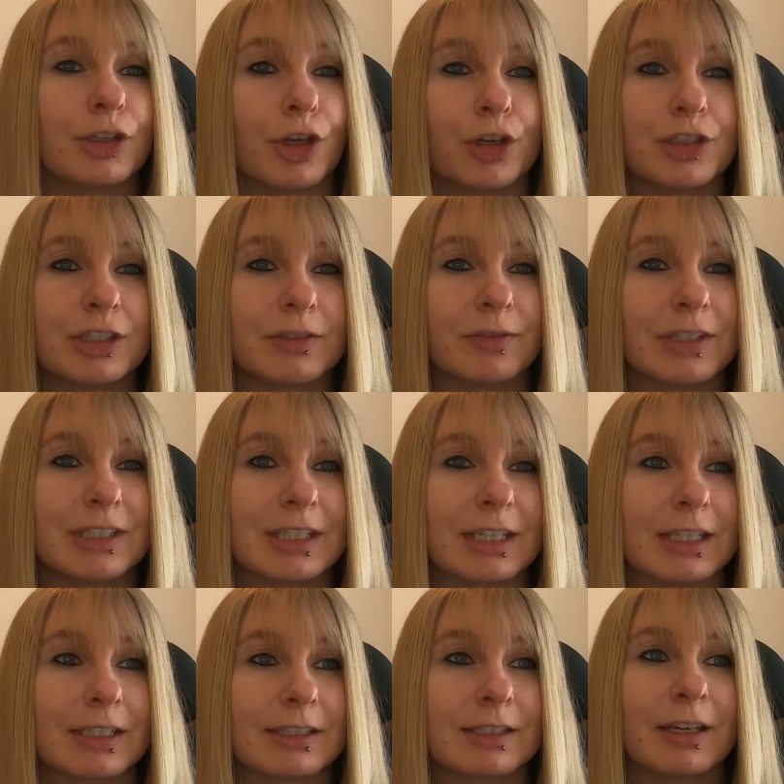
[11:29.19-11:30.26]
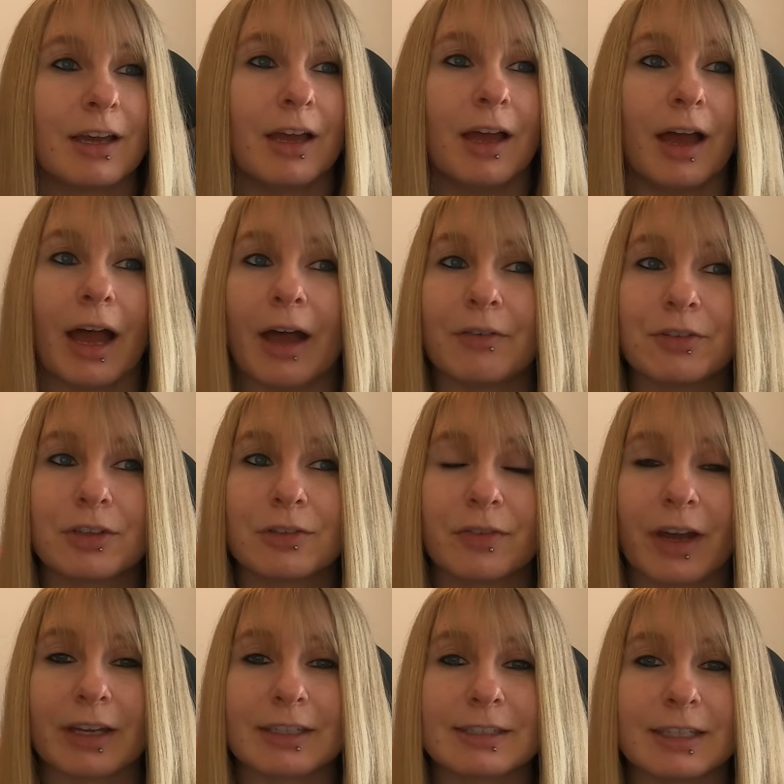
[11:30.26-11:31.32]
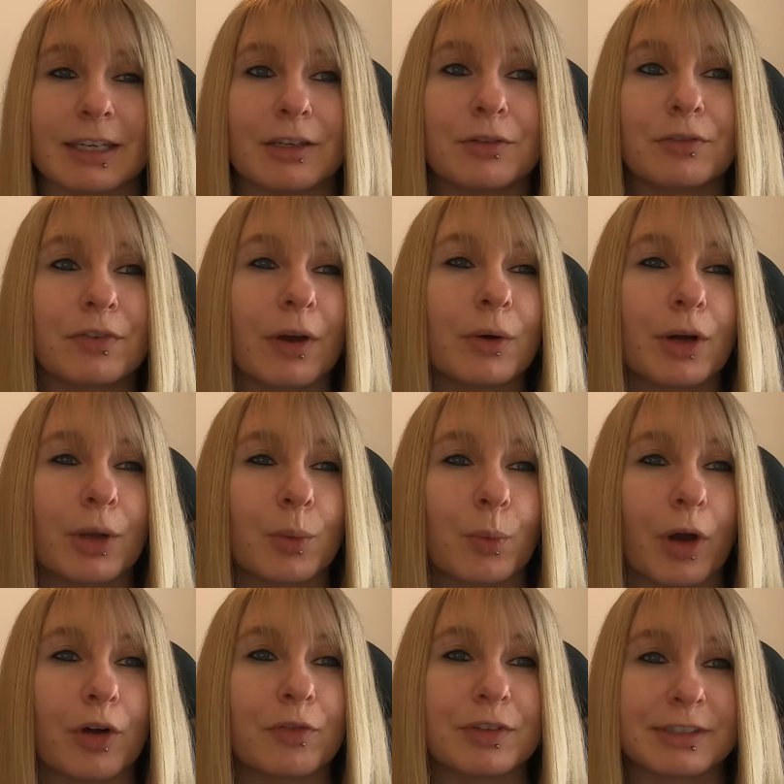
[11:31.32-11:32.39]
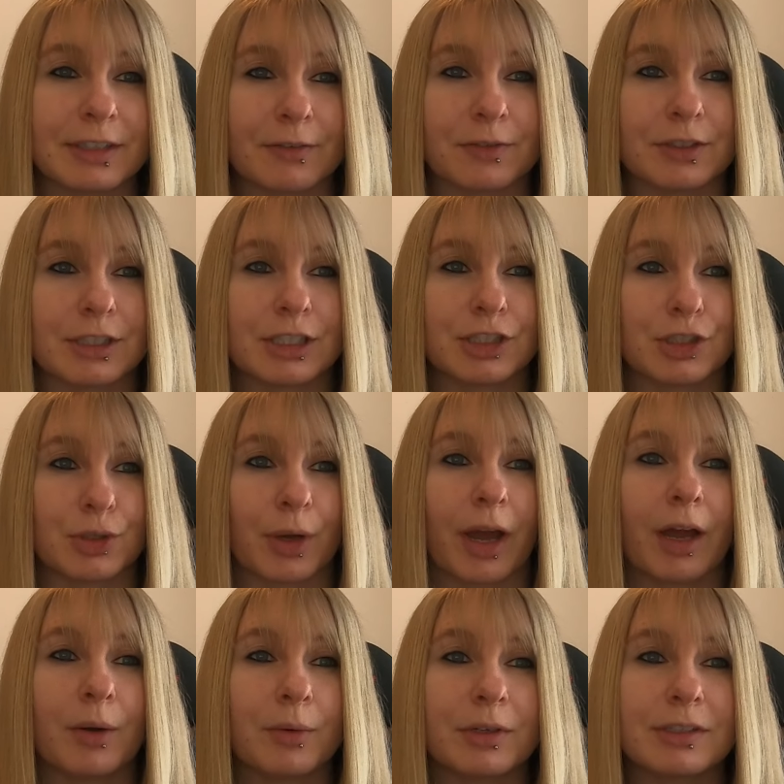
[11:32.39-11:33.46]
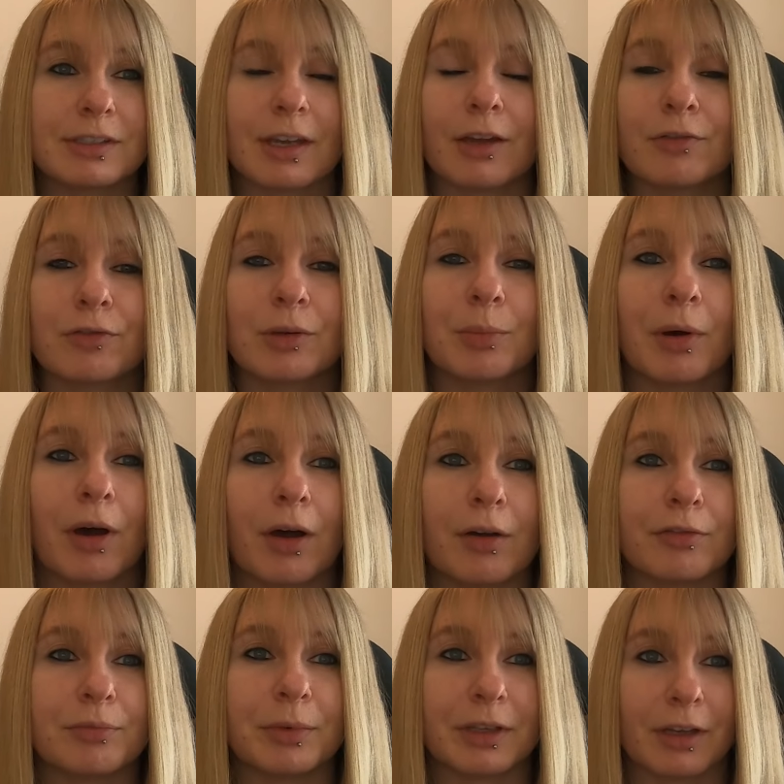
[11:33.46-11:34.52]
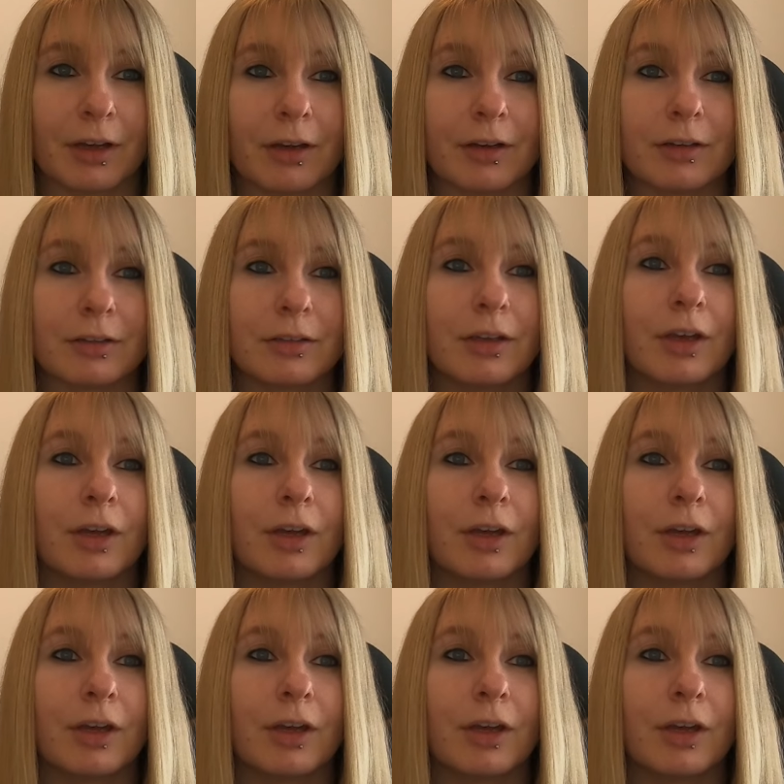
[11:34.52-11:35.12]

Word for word: no DVTs after the vaccine, felt unwell for 72 hours, every part of me hurt.